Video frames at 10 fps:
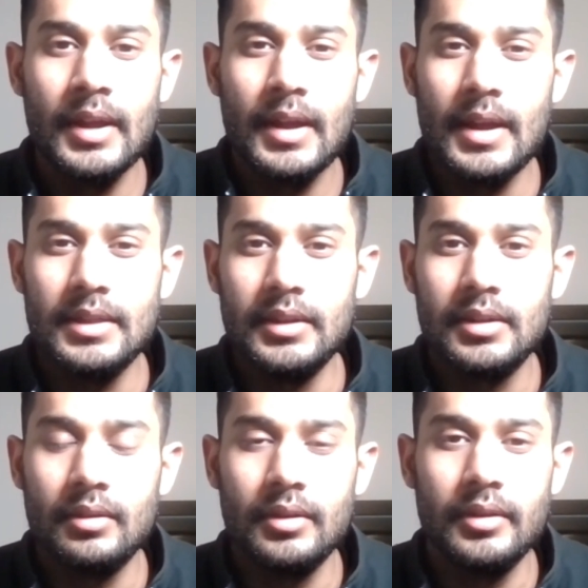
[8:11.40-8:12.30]
And the
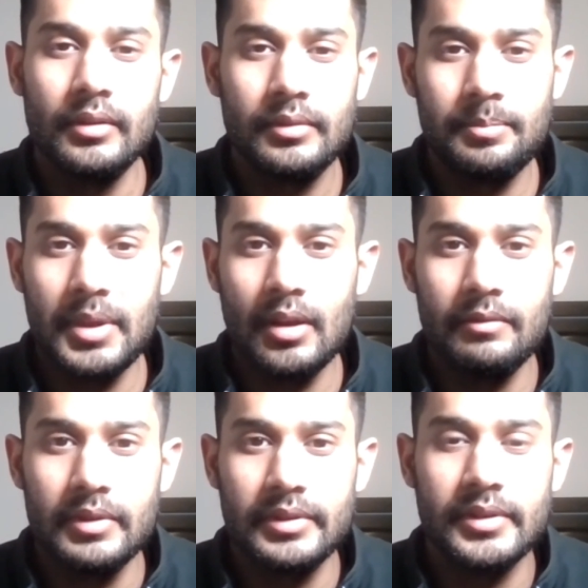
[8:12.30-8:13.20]
third is pay a
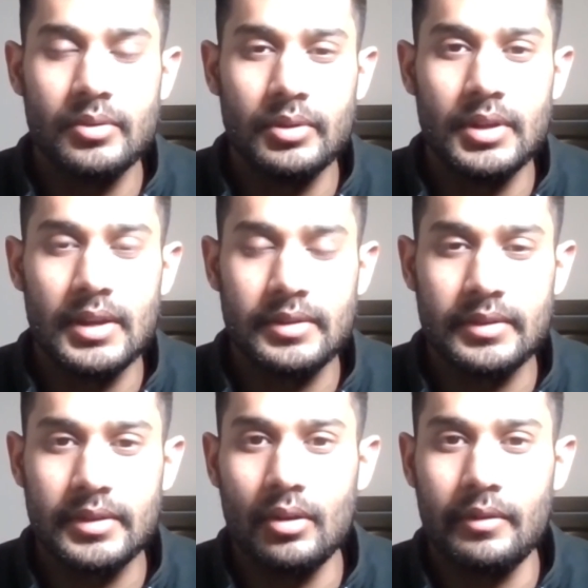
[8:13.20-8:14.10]
visit to the
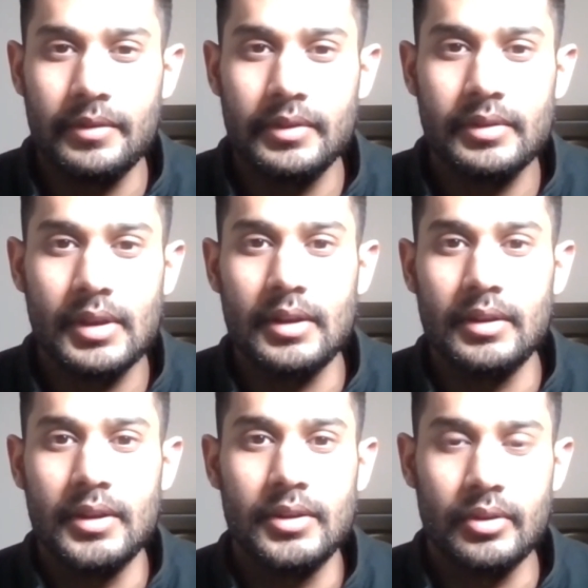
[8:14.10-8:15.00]
SSN office and
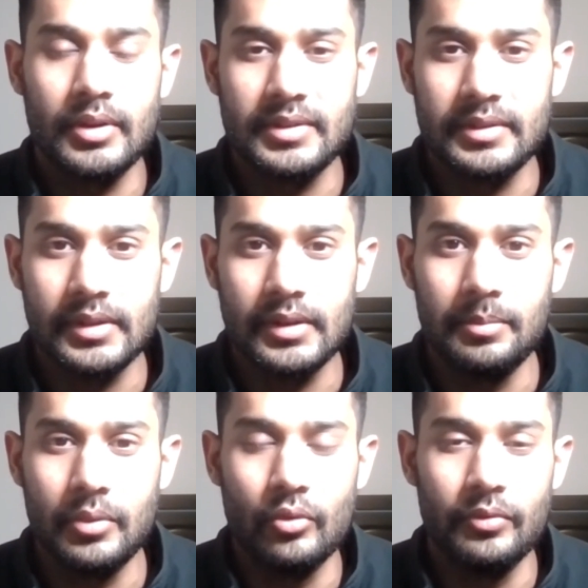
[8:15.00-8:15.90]
get your SSN
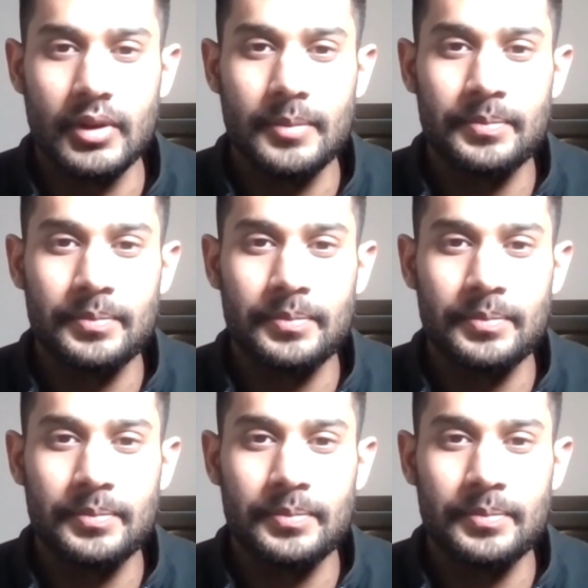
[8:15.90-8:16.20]
approved.